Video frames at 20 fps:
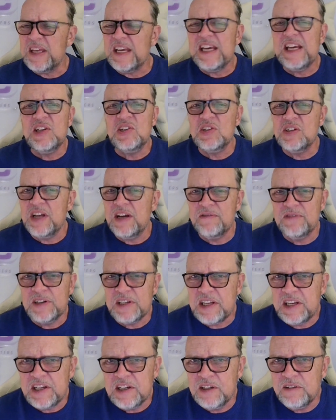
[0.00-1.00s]
each and every
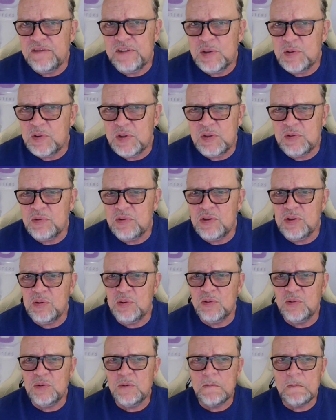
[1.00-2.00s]
interview you
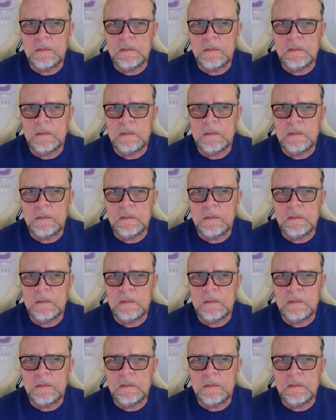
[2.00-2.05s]
do.